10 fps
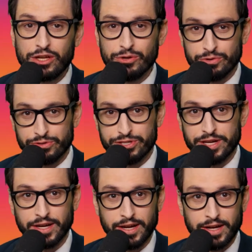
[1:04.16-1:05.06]

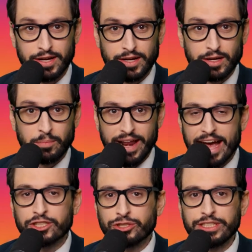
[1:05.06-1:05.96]
used.
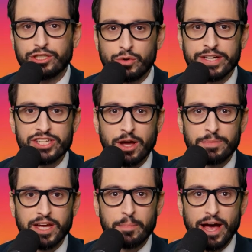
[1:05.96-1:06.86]
But actually doing
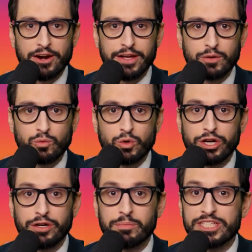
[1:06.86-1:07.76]
something about it
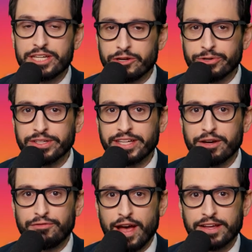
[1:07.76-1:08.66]
would
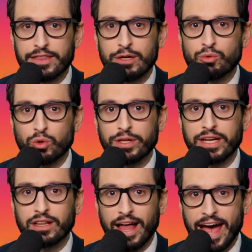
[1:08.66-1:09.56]
materially affect the
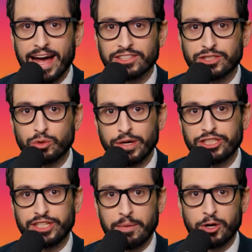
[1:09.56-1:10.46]
ruling class to
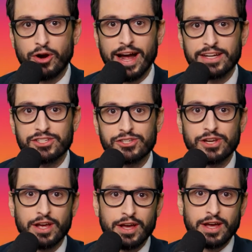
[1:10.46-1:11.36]
which
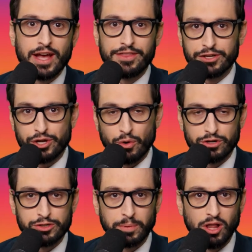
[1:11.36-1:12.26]
Democrats and their
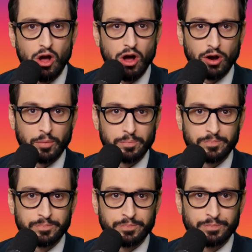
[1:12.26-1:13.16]
donors belong.
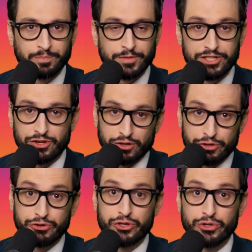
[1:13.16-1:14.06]
This is
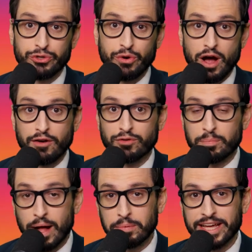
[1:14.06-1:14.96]
also true
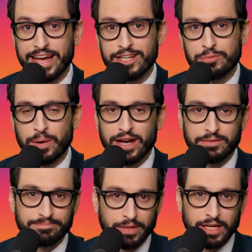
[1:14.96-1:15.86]
of Republicans,
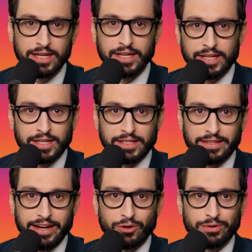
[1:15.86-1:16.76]
but
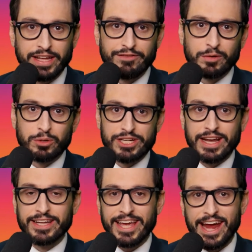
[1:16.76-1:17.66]
they don't even
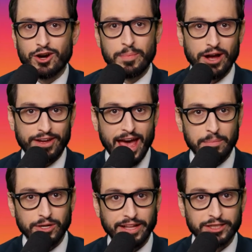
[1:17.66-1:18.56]
pretend to care about
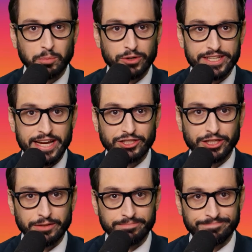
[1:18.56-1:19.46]
capital
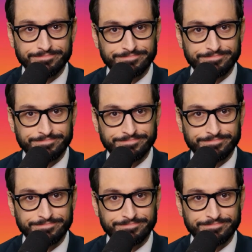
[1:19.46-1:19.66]
exploitation.